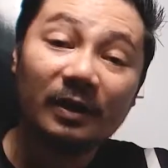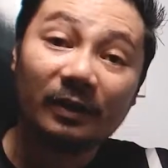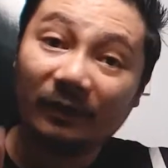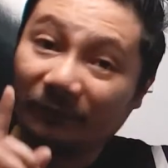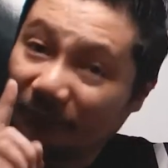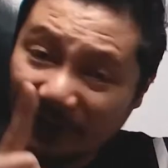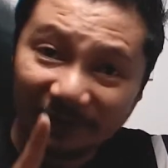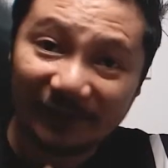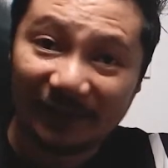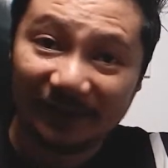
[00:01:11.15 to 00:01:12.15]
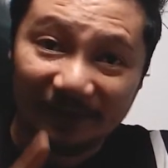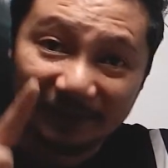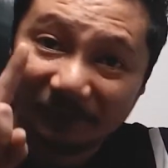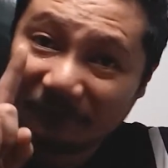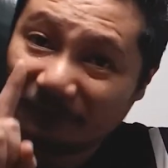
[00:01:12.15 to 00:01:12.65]
The first
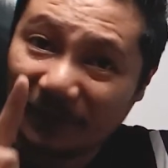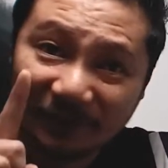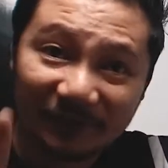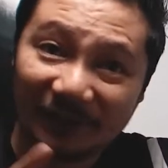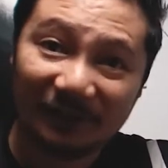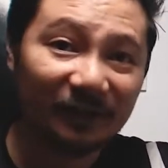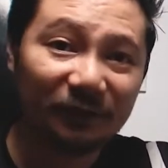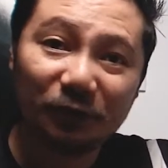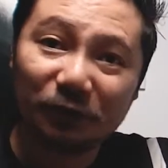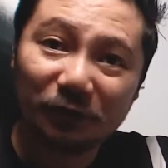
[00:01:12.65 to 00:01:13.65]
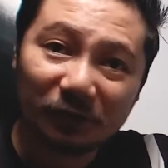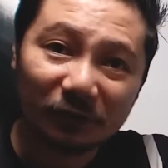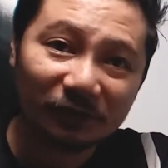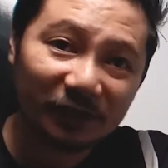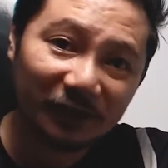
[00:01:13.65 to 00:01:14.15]
thing that you should
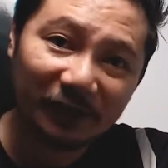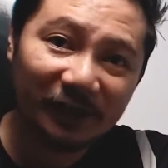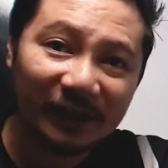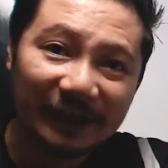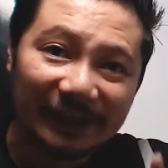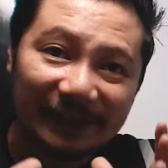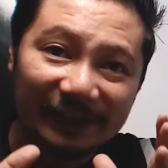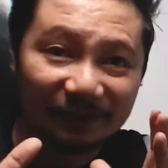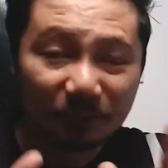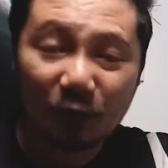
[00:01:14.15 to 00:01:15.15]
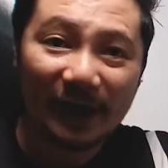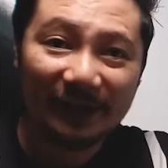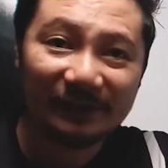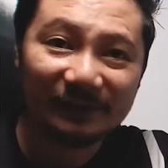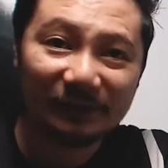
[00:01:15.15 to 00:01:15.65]
consider is
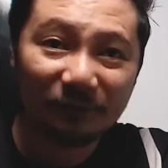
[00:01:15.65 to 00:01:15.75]
price, of